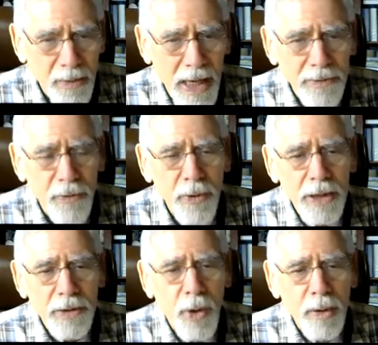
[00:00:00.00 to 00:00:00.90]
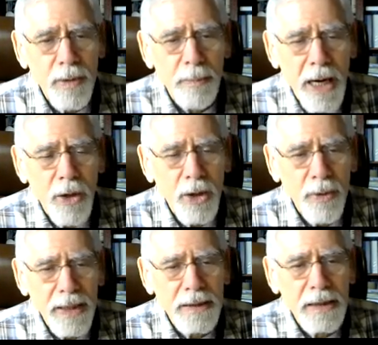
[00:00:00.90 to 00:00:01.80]
We have to transform the power
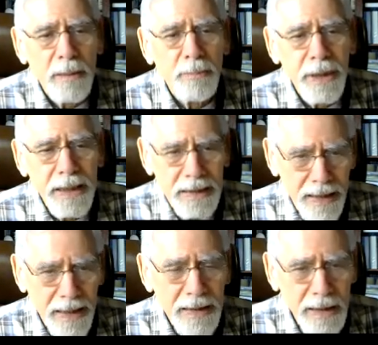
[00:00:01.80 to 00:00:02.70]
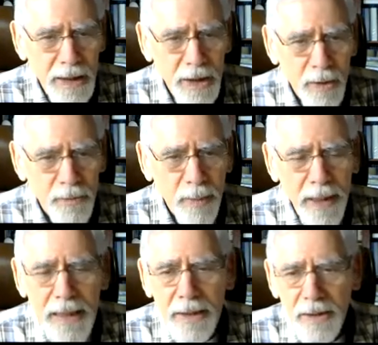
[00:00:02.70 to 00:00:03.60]
grid completely from
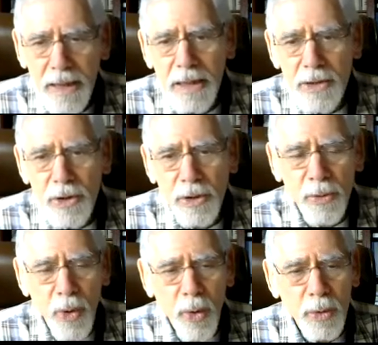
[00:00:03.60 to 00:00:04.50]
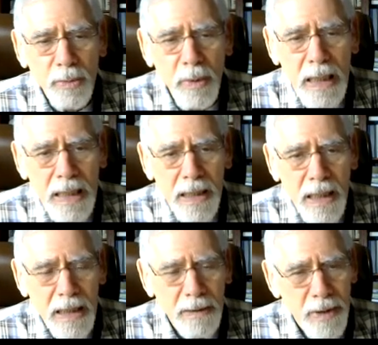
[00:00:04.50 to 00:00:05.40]
anything that's controlled,
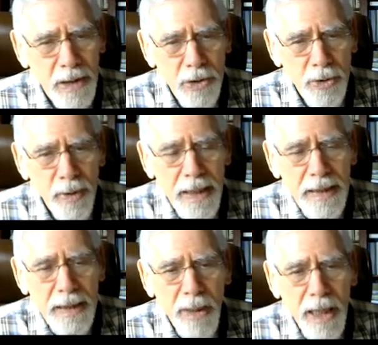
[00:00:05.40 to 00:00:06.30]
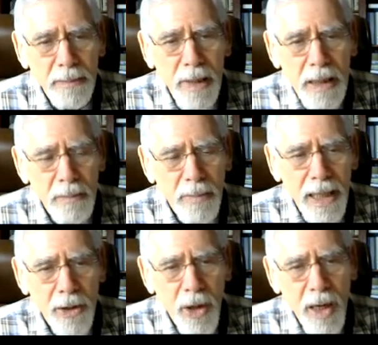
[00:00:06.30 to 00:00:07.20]
that is created
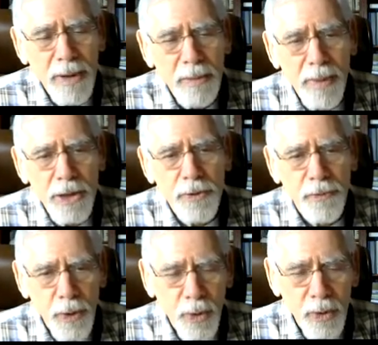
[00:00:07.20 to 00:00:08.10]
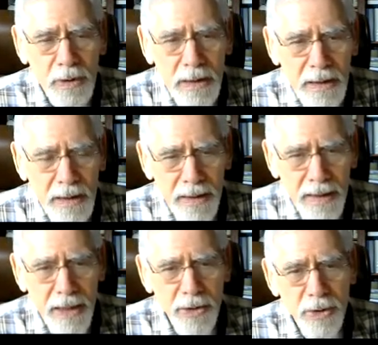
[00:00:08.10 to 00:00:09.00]
by carbon-based fuel.
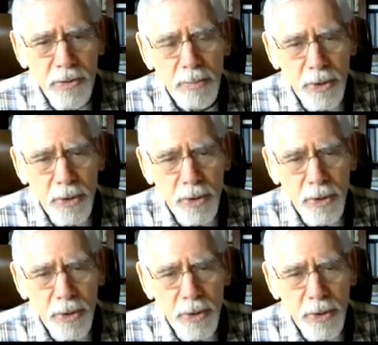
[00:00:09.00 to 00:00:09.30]
That's